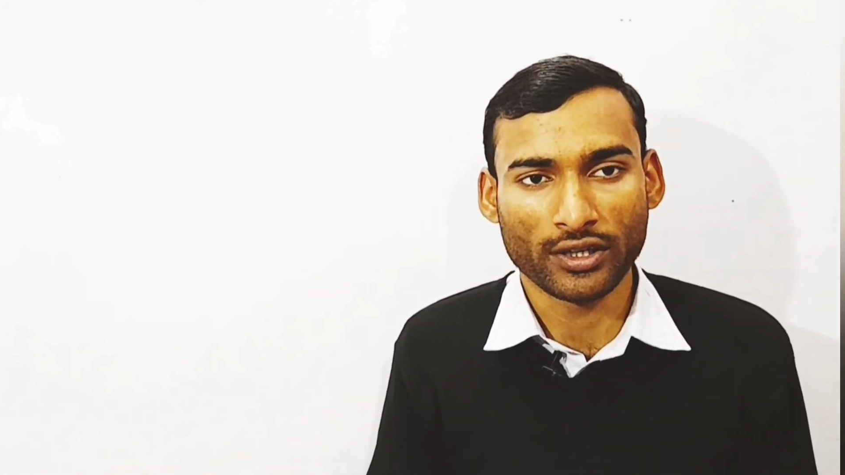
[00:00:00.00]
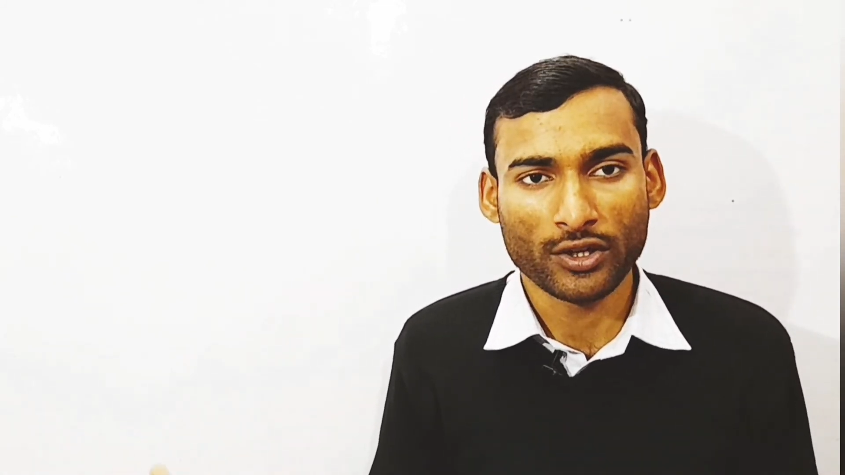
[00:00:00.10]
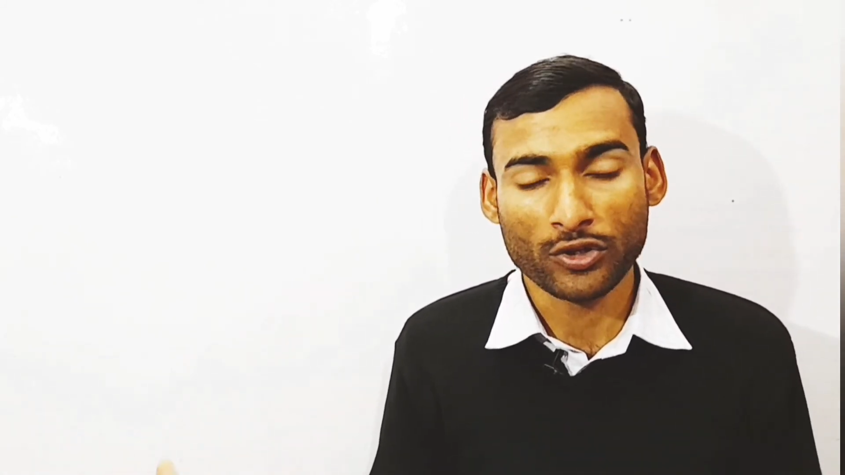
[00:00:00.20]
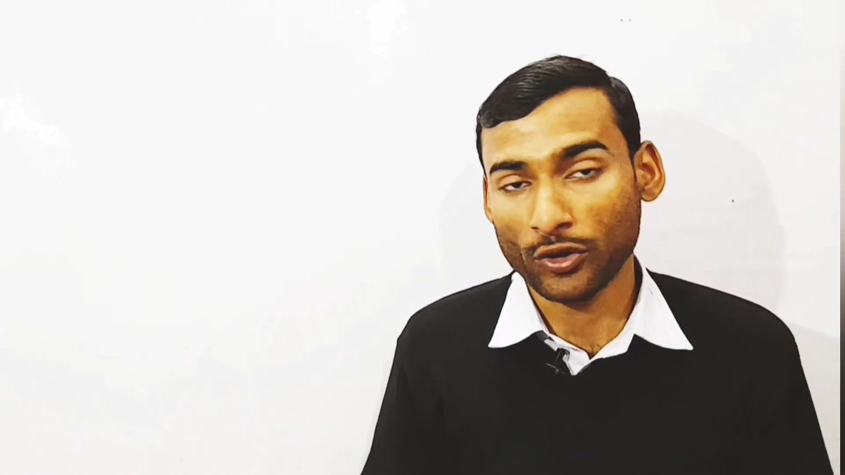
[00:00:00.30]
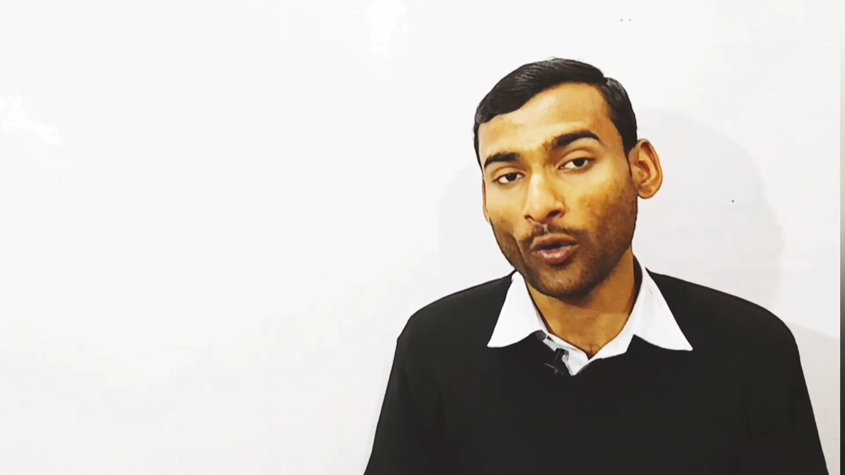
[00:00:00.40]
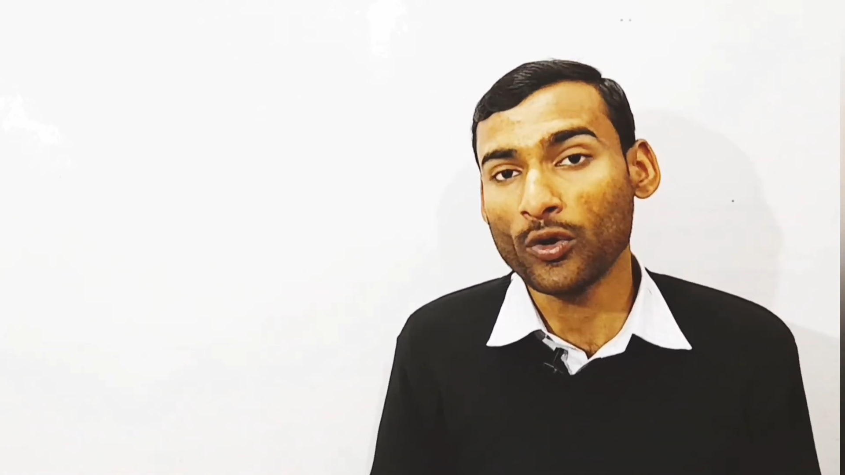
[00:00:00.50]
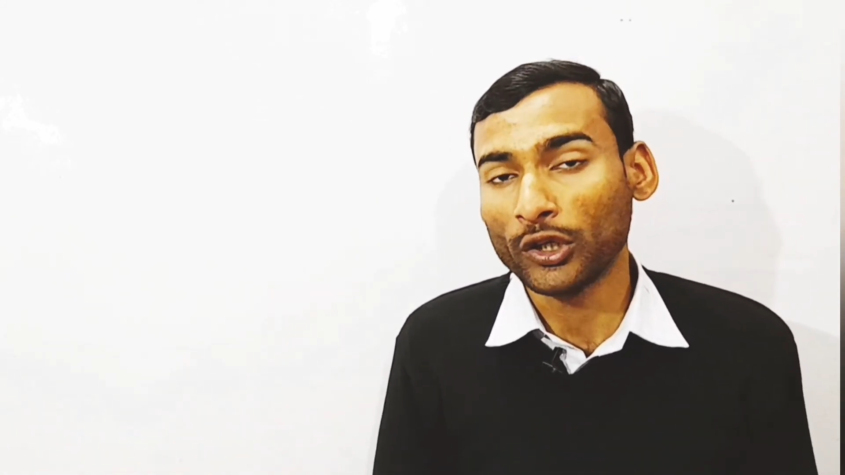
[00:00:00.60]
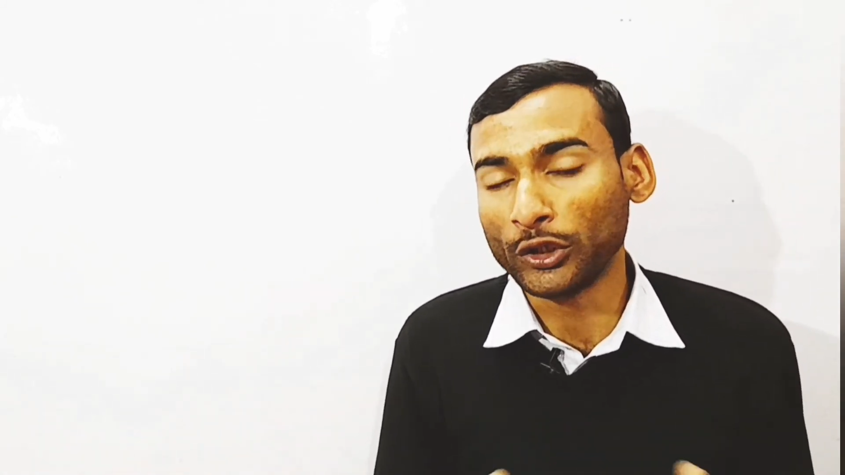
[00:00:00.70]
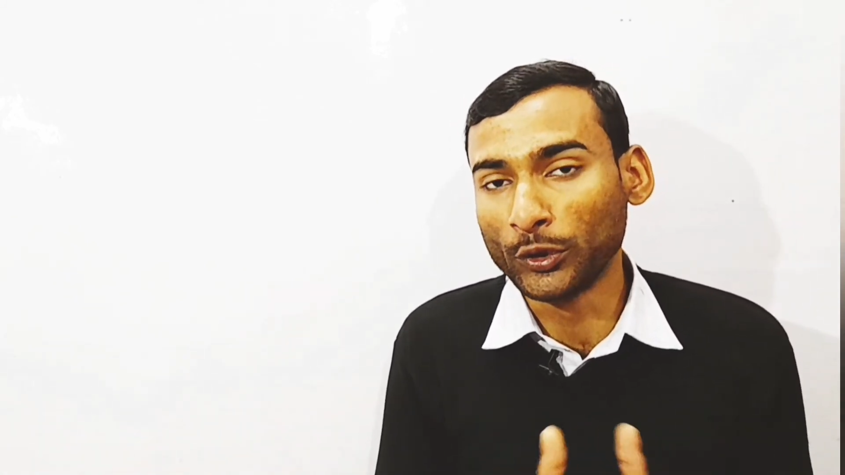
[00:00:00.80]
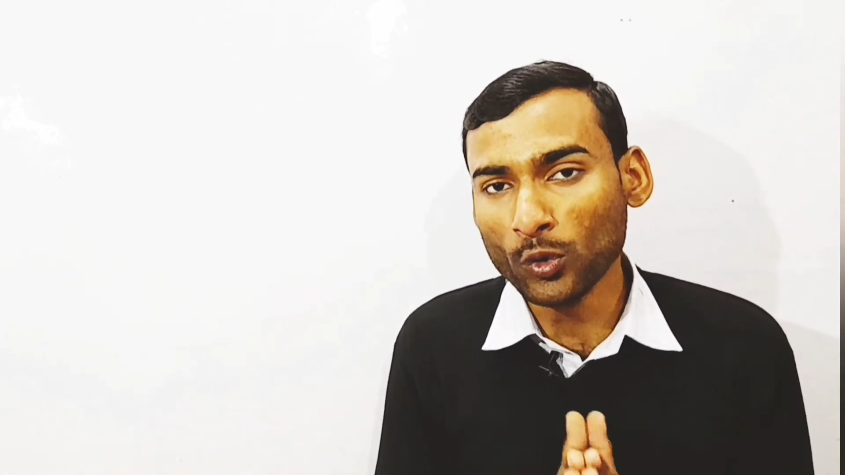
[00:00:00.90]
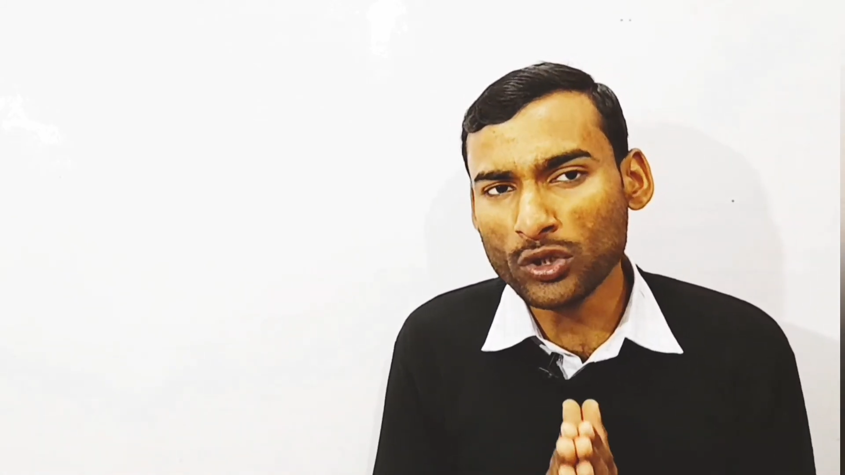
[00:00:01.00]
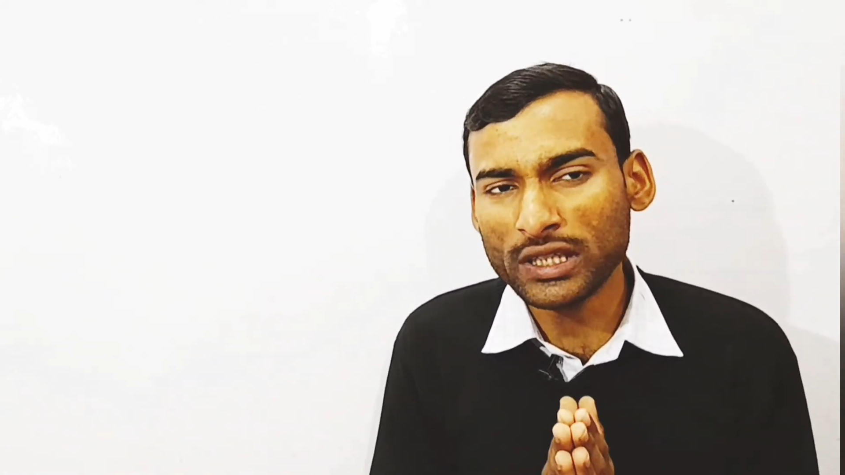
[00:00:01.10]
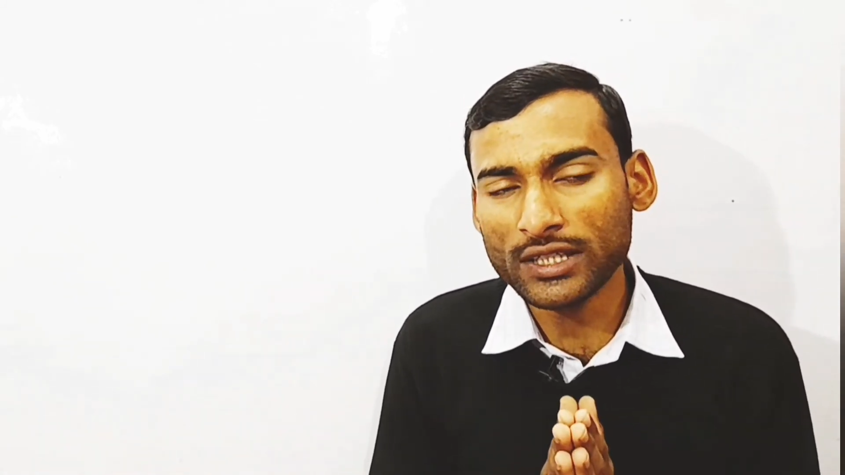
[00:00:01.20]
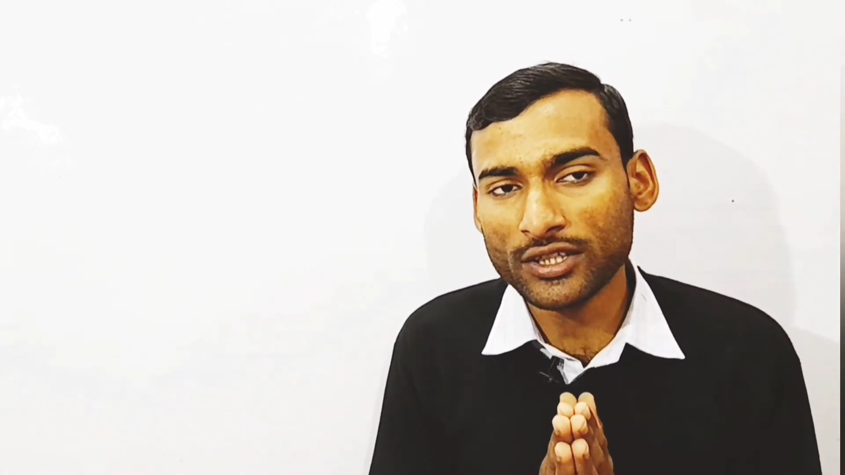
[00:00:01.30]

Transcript: So use these